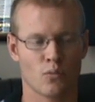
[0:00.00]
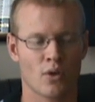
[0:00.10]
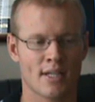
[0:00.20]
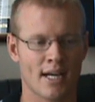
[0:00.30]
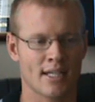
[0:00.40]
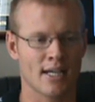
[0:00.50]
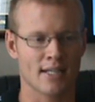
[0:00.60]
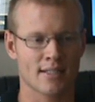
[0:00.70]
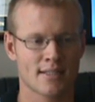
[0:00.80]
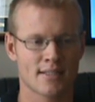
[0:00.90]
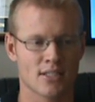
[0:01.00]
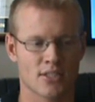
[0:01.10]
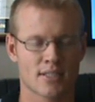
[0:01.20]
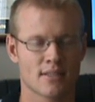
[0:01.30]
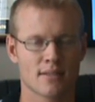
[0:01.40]
one night
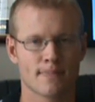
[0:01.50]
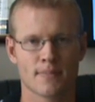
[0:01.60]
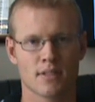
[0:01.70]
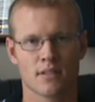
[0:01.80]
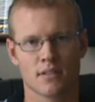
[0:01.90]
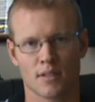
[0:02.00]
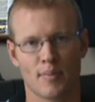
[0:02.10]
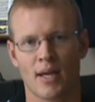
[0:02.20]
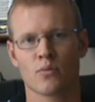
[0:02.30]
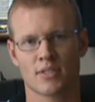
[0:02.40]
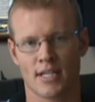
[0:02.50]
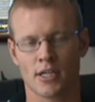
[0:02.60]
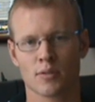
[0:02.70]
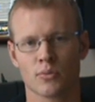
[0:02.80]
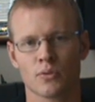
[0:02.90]
the pain was
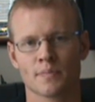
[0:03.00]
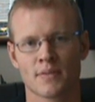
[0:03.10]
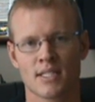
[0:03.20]
terrible.